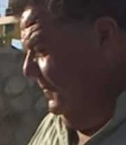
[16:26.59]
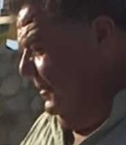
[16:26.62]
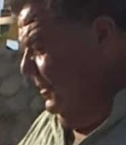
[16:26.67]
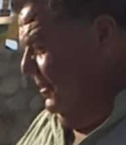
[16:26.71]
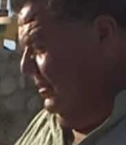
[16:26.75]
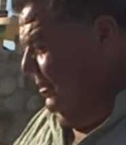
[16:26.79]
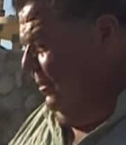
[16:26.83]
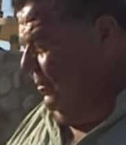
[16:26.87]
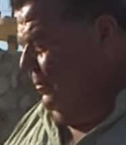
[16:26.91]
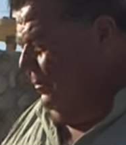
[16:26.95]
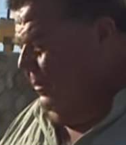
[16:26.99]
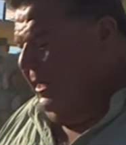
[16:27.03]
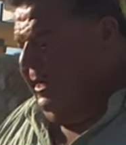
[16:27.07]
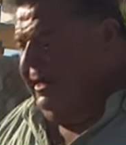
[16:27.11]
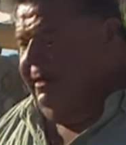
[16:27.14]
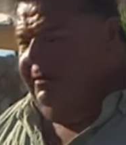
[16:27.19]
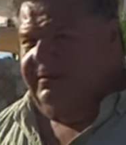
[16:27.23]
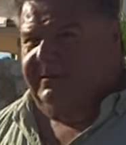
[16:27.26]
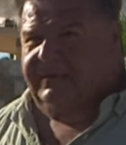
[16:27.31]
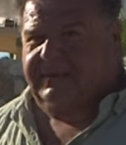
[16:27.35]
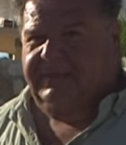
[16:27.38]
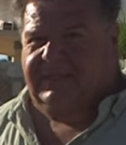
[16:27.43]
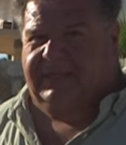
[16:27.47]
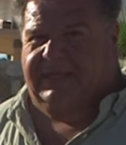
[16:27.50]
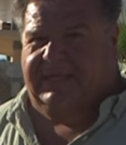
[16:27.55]
go
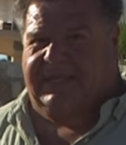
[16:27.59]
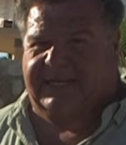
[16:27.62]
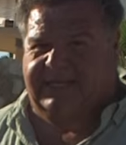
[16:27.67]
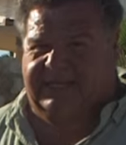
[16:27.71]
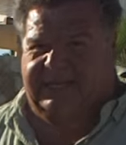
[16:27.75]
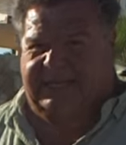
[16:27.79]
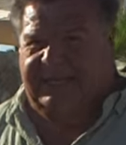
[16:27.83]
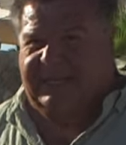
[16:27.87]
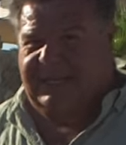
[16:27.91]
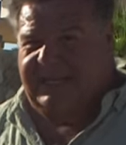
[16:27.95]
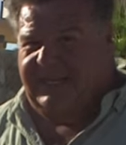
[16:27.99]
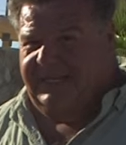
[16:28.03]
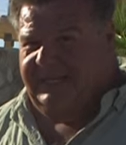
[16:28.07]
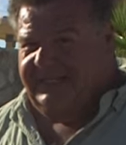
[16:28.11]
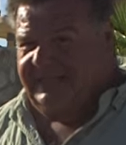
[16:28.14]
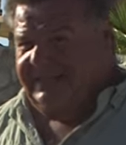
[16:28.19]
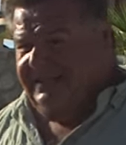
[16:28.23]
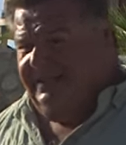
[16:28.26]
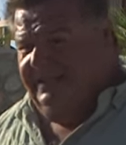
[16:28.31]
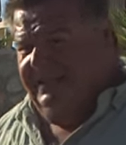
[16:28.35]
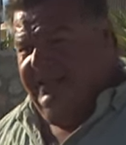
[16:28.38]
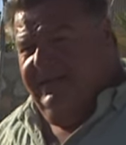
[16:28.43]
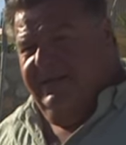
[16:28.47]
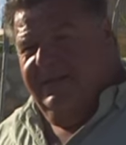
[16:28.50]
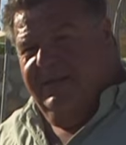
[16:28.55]
around, collect the
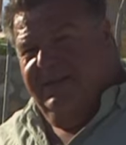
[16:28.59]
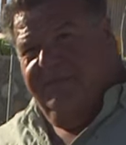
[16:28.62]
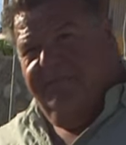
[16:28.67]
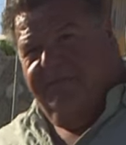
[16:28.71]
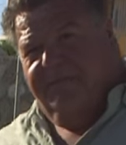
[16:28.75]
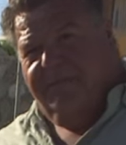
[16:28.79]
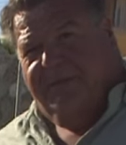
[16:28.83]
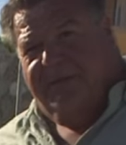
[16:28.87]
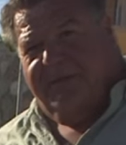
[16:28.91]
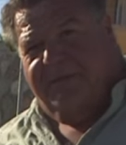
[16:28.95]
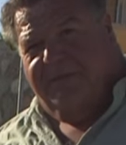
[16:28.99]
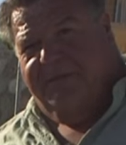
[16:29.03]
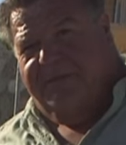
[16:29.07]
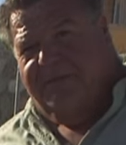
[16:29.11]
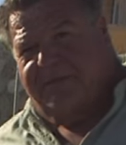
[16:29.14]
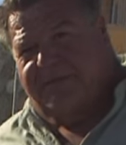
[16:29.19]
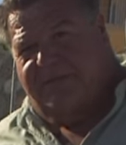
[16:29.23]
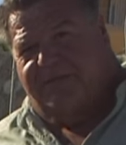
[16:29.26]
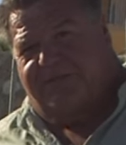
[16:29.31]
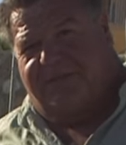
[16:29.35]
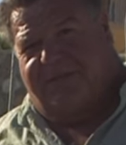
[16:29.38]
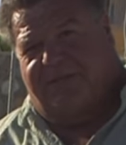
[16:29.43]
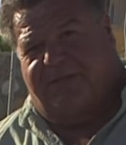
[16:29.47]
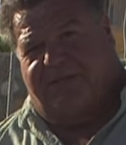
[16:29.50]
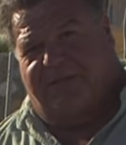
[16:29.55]
eggs, bring them in
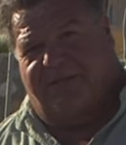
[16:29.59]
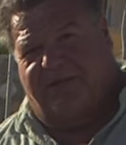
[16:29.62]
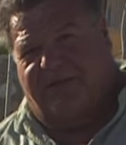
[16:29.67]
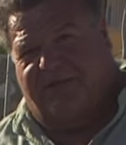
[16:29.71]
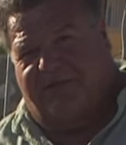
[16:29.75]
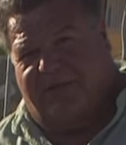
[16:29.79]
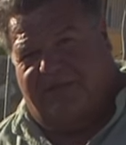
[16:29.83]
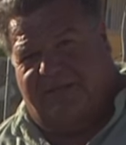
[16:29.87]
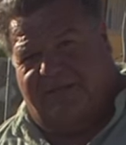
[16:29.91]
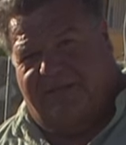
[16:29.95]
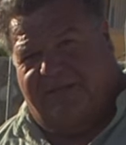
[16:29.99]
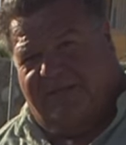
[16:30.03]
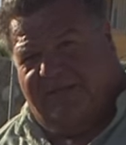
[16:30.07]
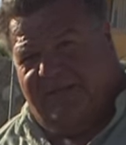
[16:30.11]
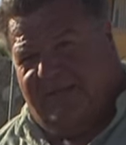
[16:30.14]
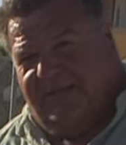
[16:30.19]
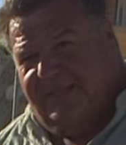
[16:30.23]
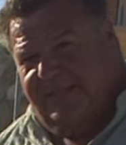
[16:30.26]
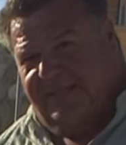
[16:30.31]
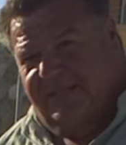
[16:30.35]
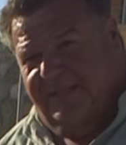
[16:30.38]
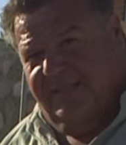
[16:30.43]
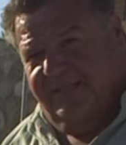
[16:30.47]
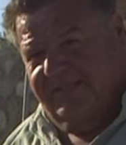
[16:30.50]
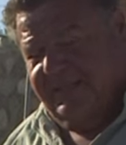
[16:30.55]
a secure area
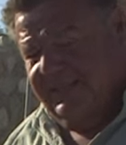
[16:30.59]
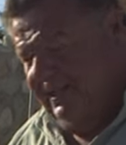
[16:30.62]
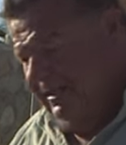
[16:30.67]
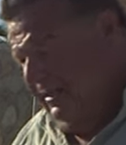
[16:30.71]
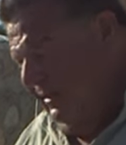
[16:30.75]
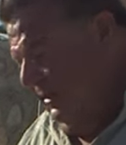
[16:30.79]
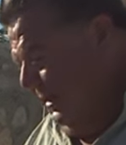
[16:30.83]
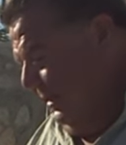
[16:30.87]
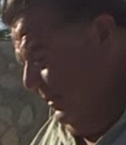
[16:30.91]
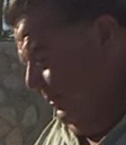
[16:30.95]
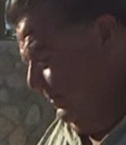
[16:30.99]
like this, and let